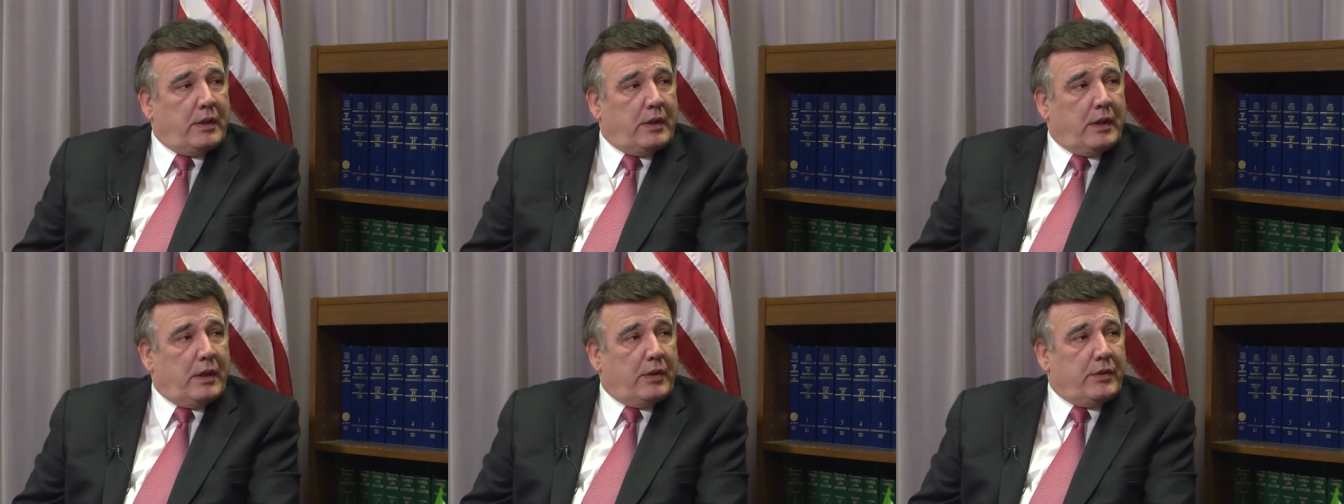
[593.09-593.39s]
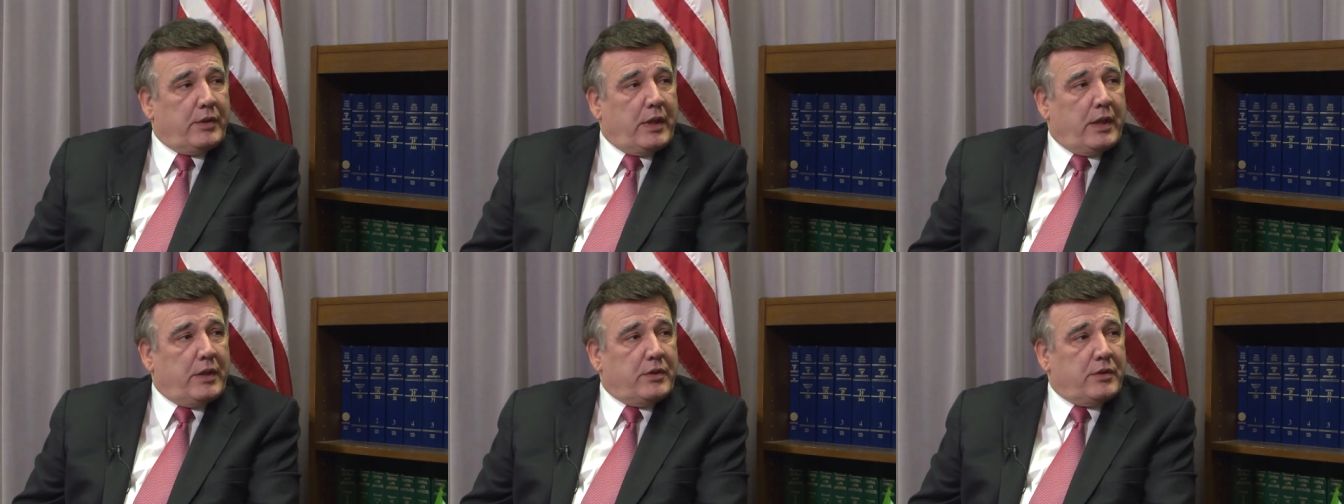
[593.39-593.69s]
how
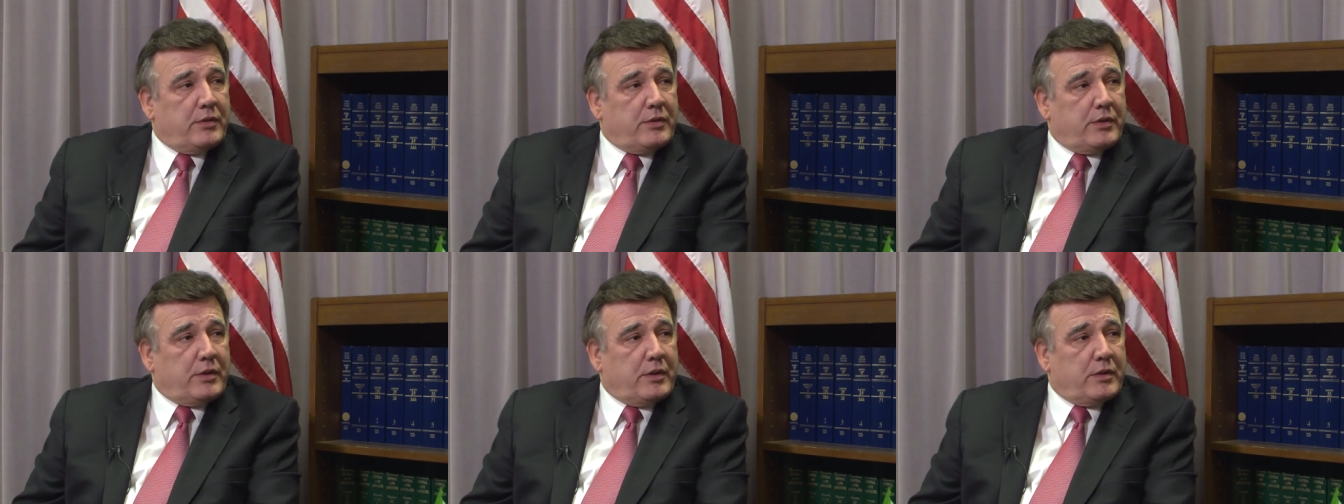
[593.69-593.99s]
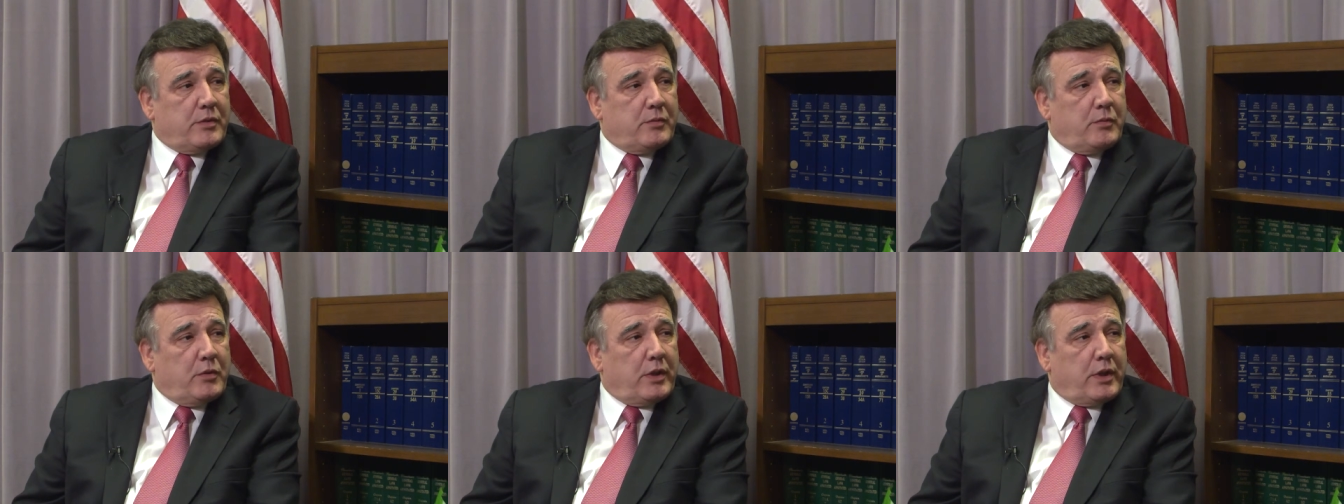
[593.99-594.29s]
the agency
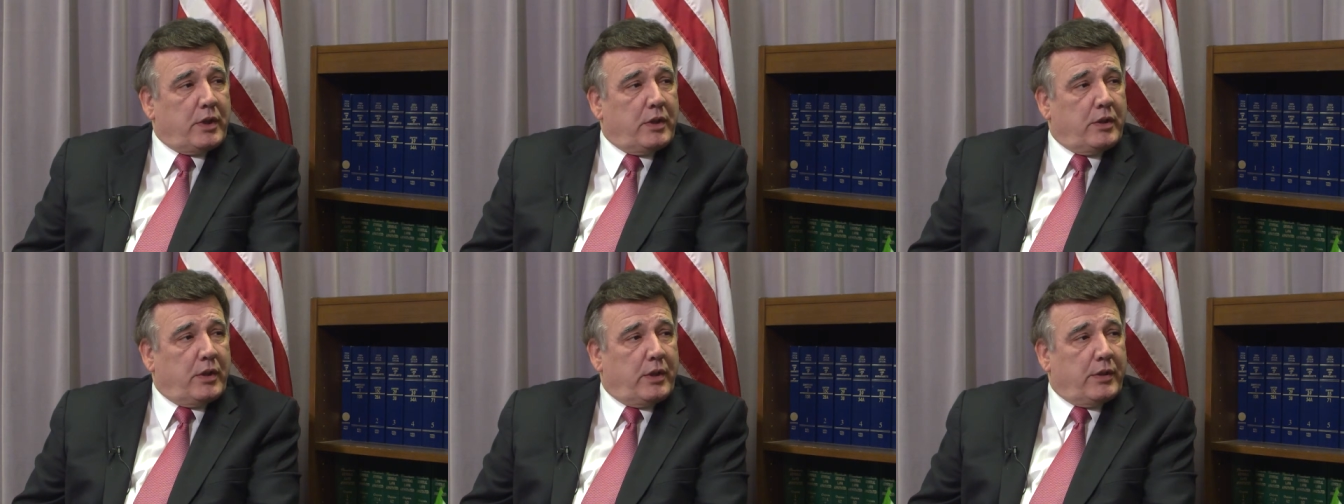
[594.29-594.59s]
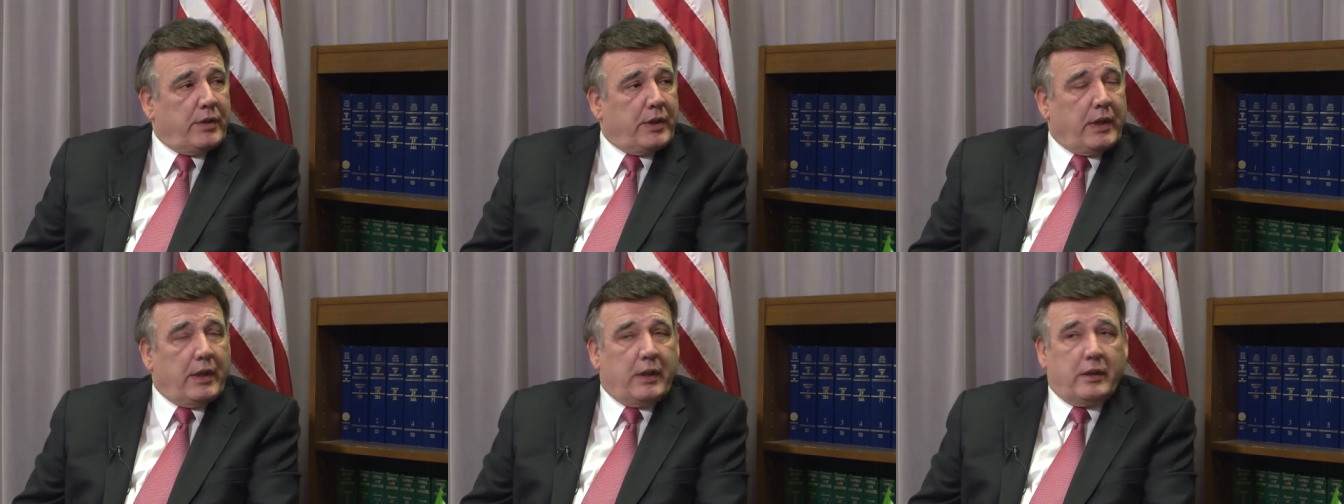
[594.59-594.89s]
is working on
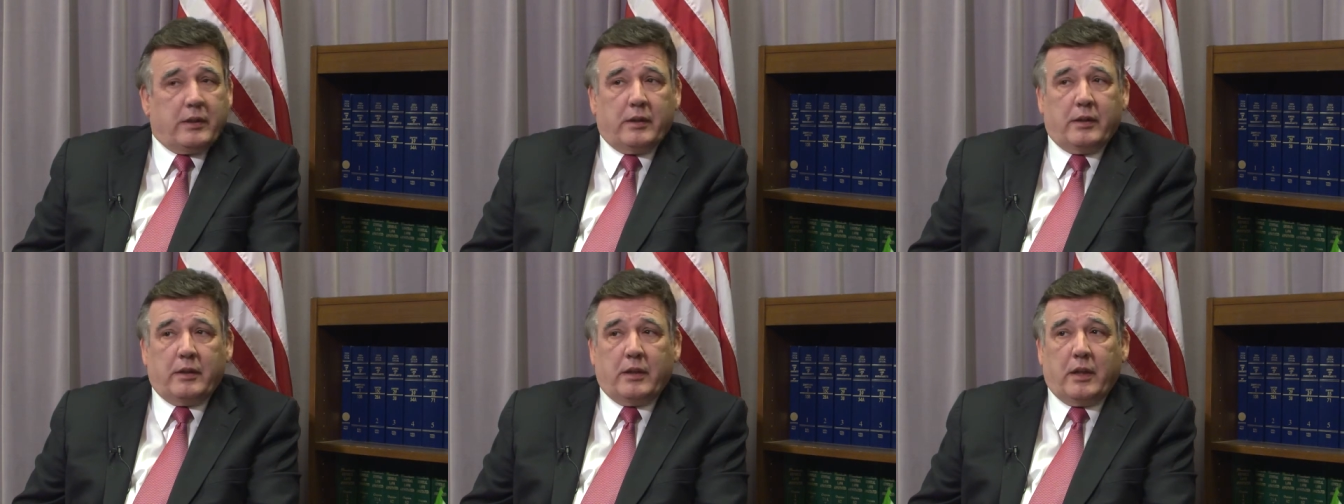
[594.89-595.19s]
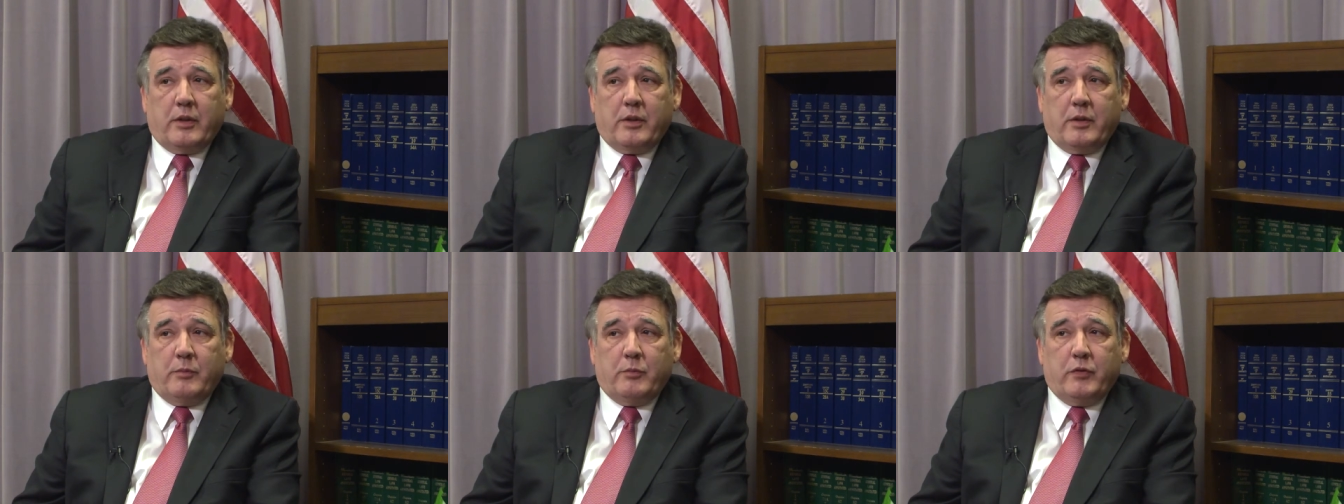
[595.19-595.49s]
that and
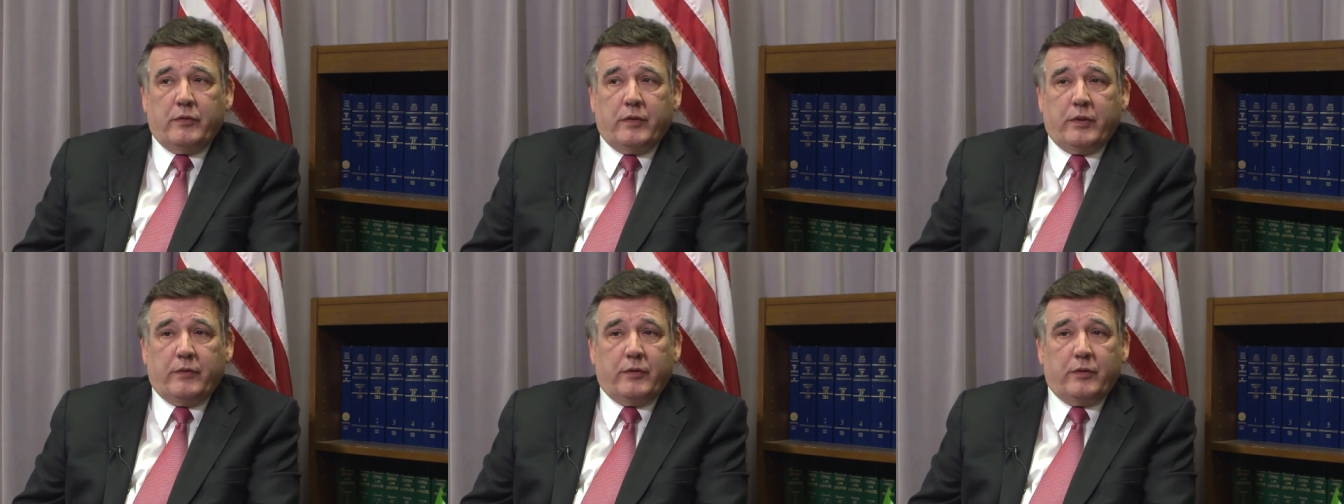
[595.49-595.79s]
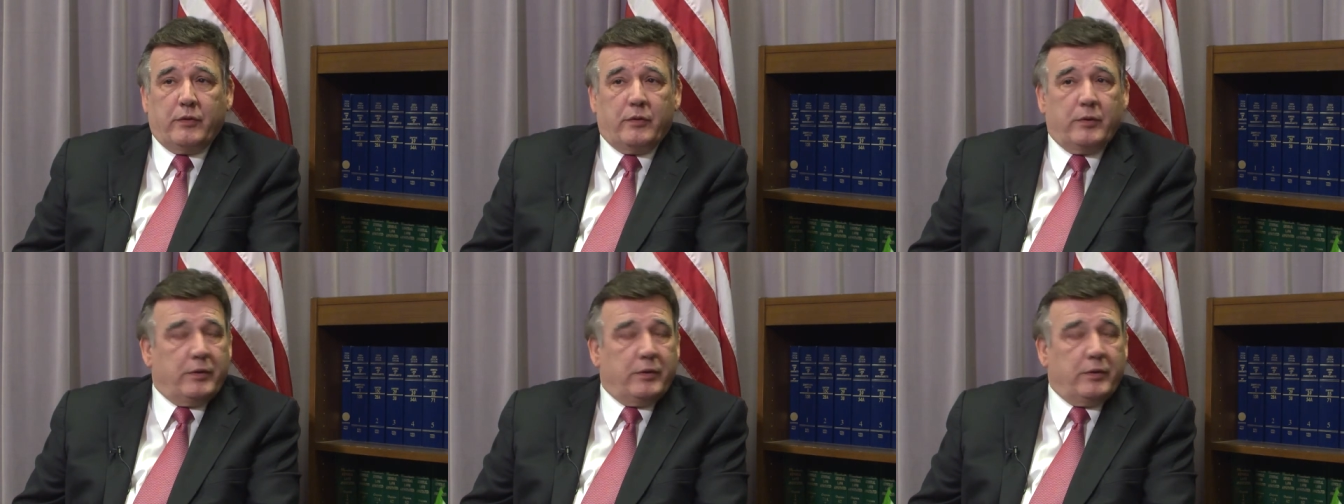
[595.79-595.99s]
how you're moving forward.